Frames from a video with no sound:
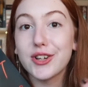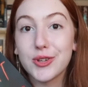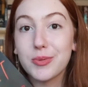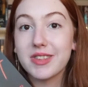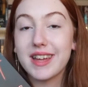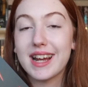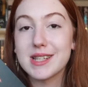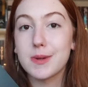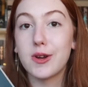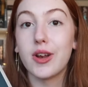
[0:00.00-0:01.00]
another one that
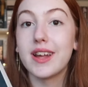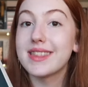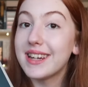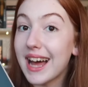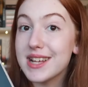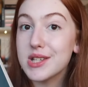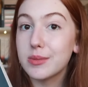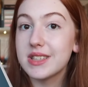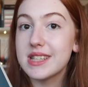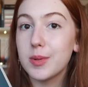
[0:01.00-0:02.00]
has been on the last
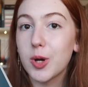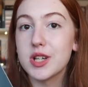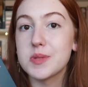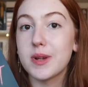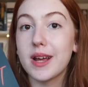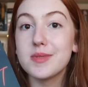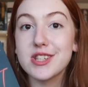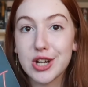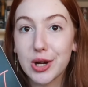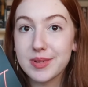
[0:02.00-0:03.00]
couple of TBRs, but I am
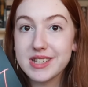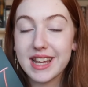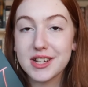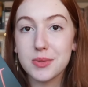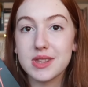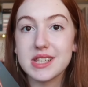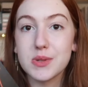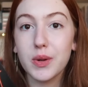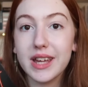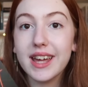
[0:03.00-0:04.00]
determined to get to it
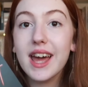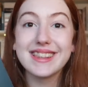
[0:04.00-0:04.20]
this week.